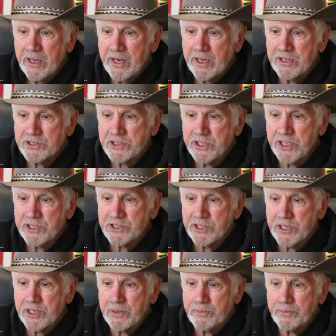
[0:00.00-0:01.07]

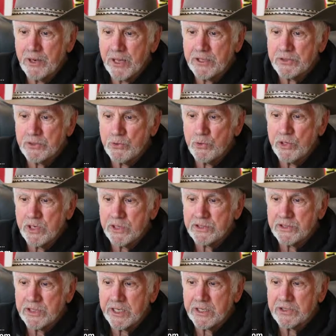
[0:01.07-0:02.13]
Anastasia Plazuca
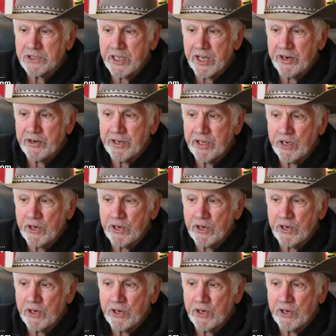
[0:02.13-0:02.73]
said Saturday,